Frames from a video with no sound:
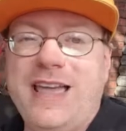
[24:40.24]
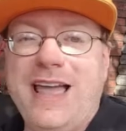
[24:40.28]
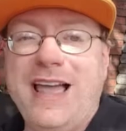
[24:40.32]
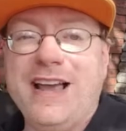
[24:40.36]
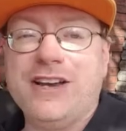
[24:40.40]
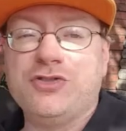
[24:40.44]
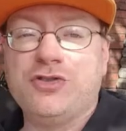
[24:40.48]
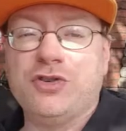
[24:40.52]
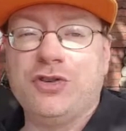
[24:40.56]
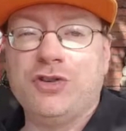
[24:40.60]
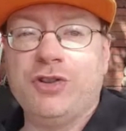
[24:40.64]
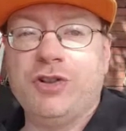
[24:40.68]
the
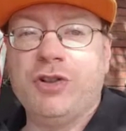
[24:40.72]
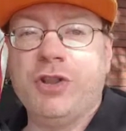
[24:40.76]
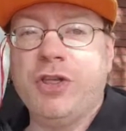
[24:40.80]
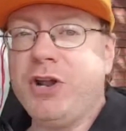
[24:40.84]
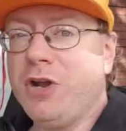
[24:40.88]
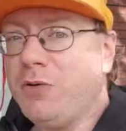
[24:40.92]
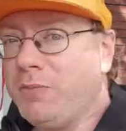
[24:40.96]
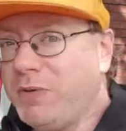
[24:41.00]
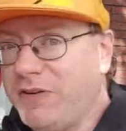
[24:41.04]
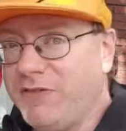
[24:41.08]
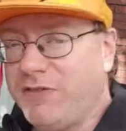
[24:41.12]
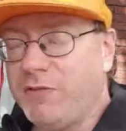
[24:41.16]
extra
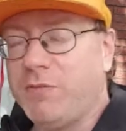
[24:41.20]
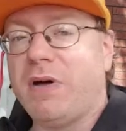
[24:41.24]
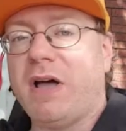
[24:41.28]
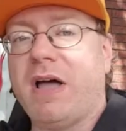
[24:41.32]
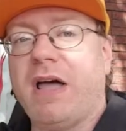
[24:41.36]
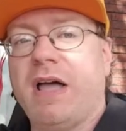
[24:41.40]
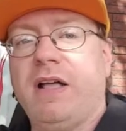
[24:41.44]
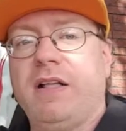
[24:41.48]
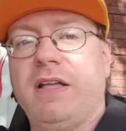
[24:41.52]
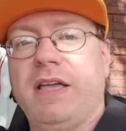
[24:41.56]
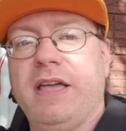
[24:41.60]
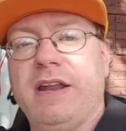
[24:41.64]
little bit of a
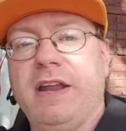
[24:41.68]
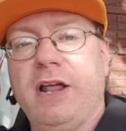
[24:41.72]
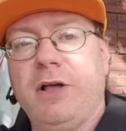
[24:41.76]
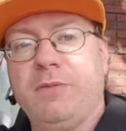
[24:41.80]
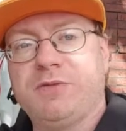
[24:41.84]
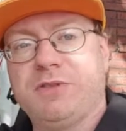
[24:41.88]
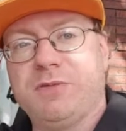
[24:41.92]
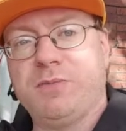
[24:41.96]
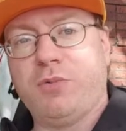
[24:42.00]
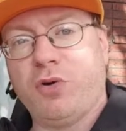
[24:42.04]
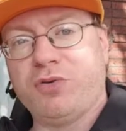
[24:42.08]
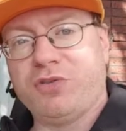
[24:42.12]
mile and
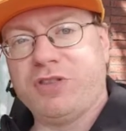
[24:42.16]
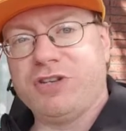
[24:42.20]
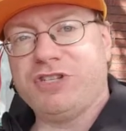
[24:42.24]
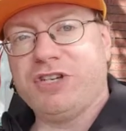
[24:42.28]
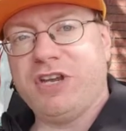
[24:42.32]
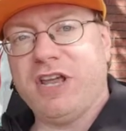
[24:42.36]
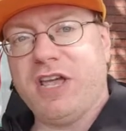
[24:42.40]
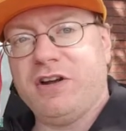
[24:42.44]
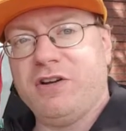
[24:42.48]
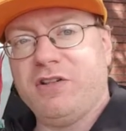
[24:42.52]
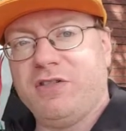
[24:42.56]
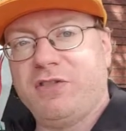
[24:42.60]
help support the
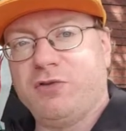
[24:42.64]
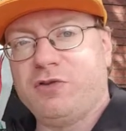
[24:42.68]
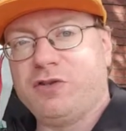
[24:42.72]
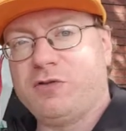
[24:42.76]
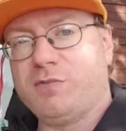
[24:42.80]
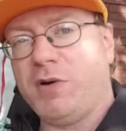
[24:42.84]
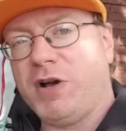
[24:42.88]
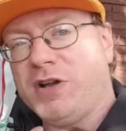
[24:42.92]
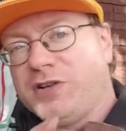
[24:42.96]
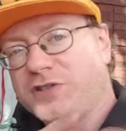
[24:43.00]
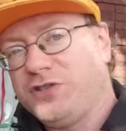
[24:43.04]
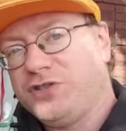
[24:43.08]
channel through
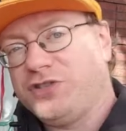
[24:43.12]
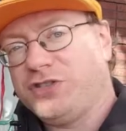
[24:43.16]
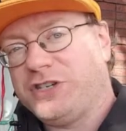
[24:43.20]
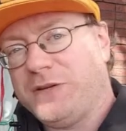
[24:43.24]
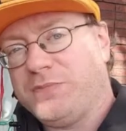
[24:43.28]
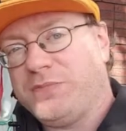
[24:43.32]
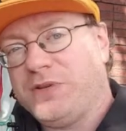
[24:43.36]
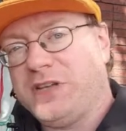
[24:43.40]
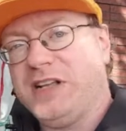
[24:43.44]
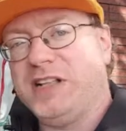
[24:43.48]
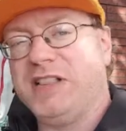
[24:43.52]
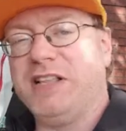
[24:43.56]

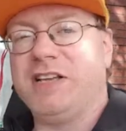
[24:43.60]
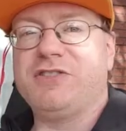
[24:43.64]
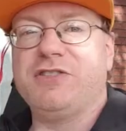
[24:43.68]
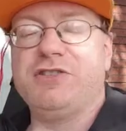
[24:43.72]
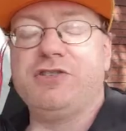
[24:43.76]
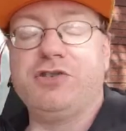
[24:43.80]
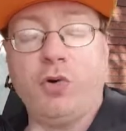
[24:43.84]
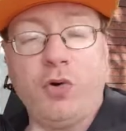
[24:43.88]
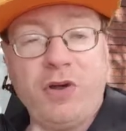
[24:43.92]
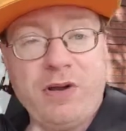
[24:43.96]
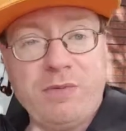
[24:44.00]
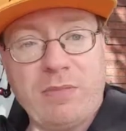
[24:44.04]
sponsorship, you can click
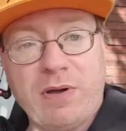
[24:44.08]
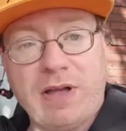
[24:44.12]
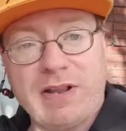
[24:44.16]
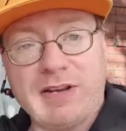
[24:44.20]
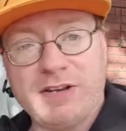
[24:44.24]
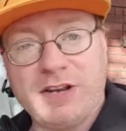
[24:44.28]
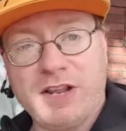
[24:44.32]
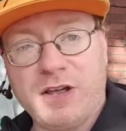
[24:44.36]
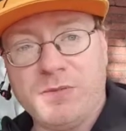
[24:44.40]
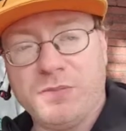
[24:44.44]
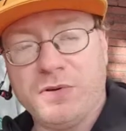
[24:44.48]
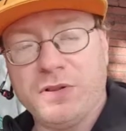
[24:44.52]
the join
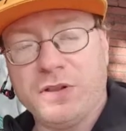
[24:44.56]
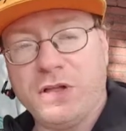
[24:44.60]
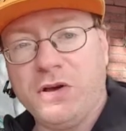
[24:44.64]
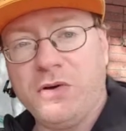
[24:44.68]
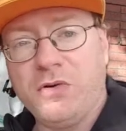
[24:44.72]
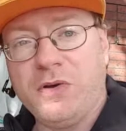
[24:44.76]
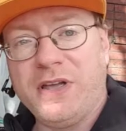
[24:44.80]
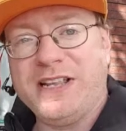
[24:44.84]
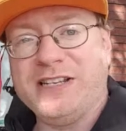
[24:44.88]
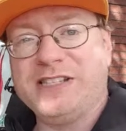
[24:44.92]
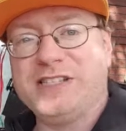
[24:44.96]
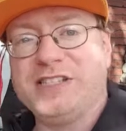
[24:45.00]
button down
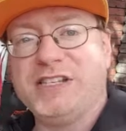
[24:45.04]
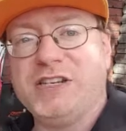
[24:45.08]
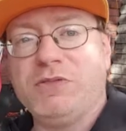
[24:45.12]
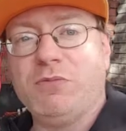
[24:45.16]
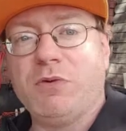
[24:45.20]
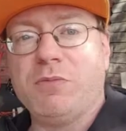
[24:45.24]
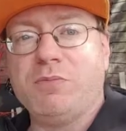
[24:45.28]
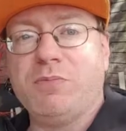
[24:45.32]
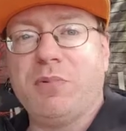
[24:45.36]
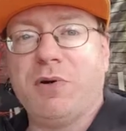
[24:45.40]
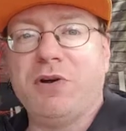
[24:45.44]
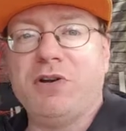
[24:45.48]
below and see
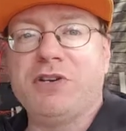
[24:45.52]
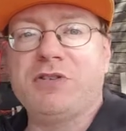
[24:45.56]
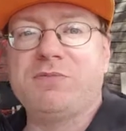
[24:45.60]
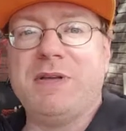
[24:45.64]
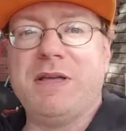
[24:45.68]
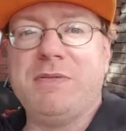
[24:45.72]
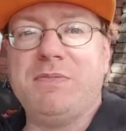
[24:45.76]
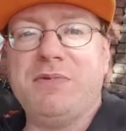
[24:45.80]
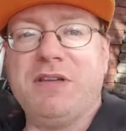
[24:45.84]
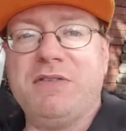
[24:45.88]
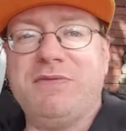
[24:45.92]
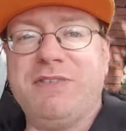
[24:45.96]
what perks
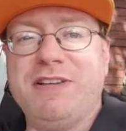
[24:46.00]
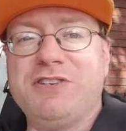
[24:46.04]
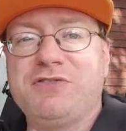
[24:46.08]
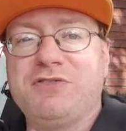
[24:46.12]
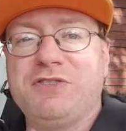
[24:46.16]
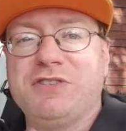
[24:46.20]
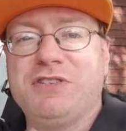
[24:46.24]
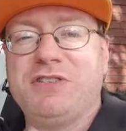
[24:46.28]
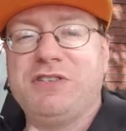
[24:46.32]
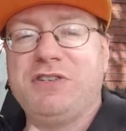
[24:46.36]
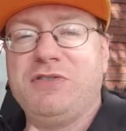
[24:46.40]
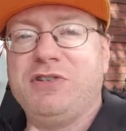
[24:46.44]
may be of
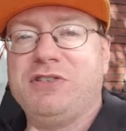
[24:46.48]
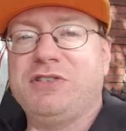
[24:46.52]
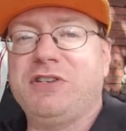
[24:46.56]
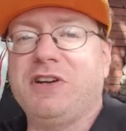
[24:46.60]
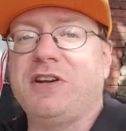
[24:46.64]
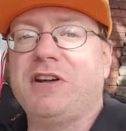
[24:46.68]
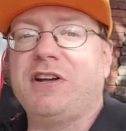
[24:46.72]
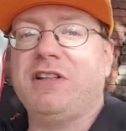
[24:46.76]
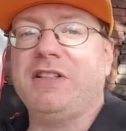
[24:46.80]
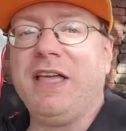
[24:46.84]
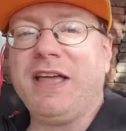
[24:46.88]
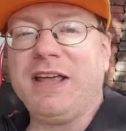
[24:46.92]
interest to you to
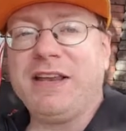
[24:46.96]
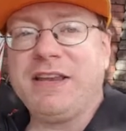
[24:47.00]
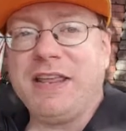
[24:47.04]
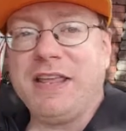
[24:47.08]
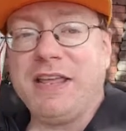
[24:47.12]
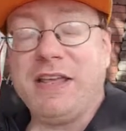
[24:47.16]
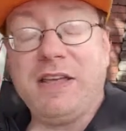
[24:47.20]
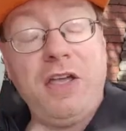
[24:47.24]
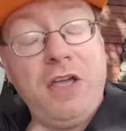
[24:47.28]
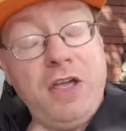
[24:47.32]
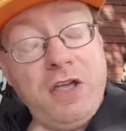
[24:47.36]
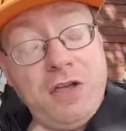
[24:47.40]
start
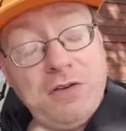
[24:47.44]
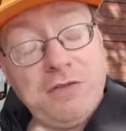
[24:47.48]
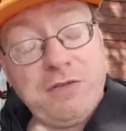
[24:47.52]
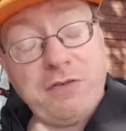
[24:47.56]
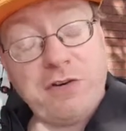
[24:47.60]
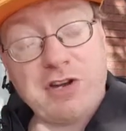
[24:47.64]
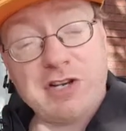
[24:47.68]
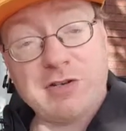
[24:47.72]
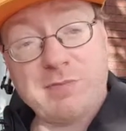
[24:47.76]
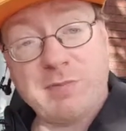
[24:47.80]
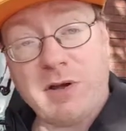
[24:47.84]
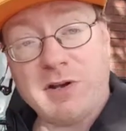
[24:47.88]
collecting
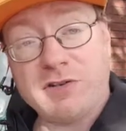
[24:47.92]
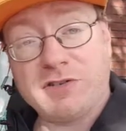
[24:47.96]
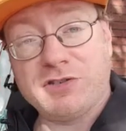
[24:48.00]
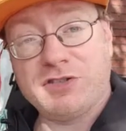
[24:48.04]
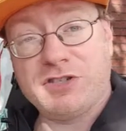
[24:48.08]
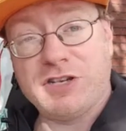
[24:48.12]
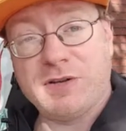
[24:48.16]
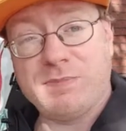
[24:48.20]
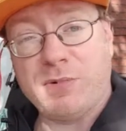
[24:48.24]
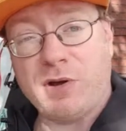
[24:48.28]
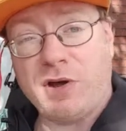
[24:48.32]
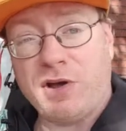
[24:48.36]
for your
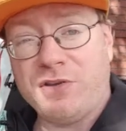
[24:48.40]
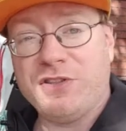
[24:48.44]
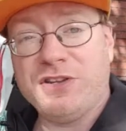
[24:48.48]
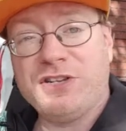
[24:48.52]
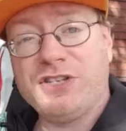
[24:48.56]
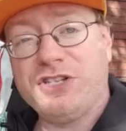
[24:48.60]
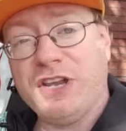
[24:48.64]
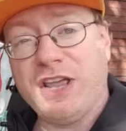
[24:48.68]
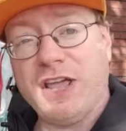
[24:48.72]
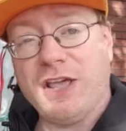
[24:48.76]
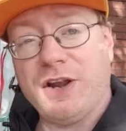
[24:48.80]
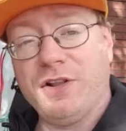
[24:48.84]
sponsorship on the
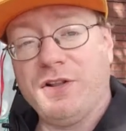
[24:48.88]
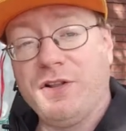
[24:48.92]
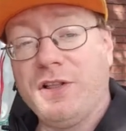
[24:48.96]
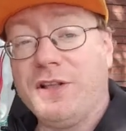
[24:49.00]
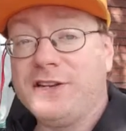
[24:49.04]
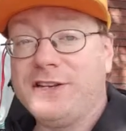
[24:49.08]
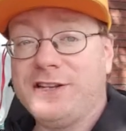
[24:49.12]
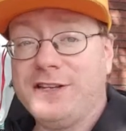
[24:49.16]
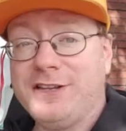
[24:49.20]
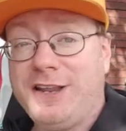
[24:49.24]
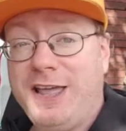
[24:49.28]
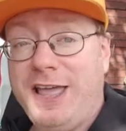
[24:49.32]
channel
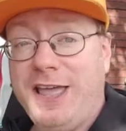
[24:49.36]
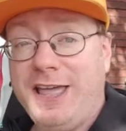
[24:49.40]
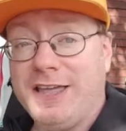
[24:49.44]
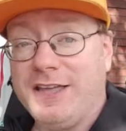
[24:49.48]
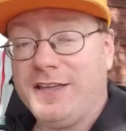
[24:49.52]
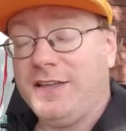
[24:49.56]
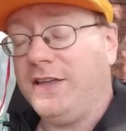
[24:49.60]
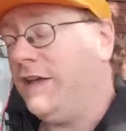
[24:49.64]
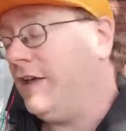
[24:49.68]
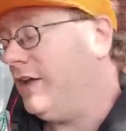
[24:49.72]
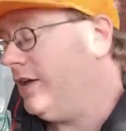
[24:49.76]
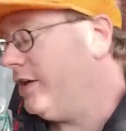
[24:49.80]

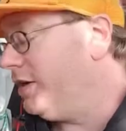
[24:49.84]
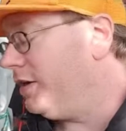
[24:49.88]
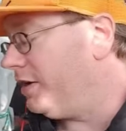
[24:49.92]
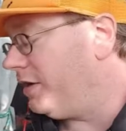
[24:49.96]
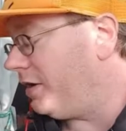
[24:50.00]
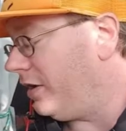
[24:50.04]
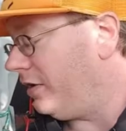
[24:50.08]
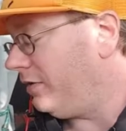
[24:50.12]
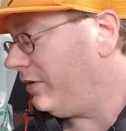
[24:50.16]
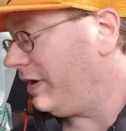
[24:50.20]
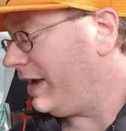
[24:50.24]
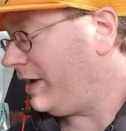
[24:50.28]
today.
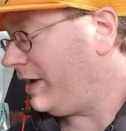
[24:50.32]
All